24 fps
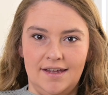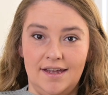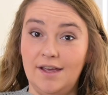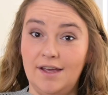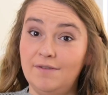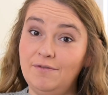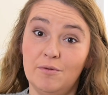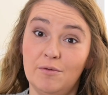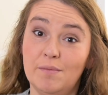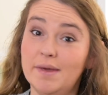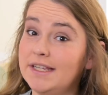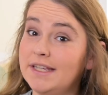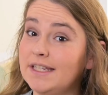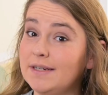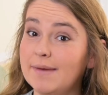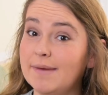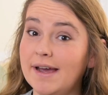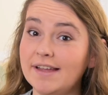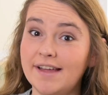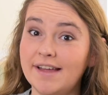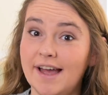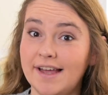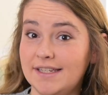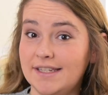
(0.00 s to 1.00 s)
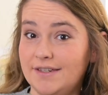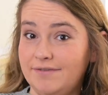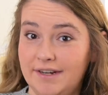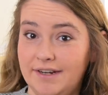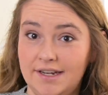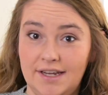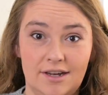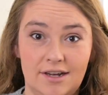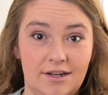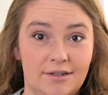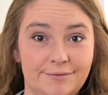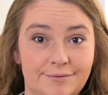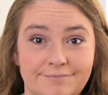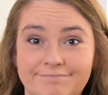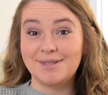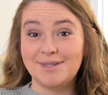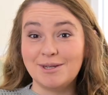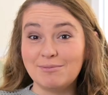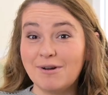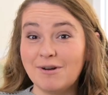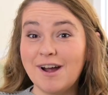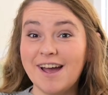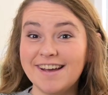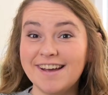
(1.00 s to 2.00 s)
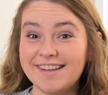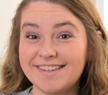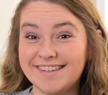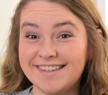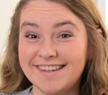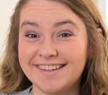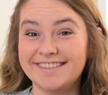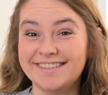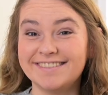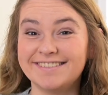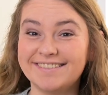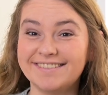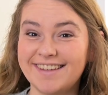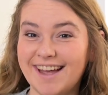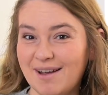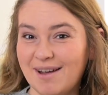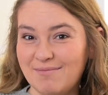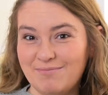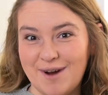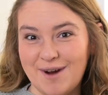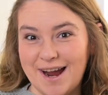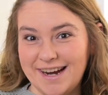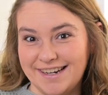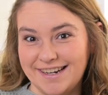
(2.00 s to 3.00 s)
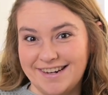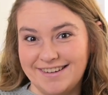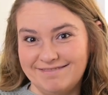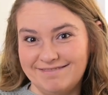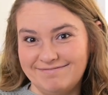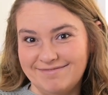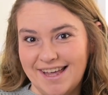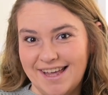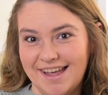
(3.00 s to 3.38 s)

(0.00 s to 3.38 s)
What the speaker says: If you missed my last video, surprise, I'm pregnant.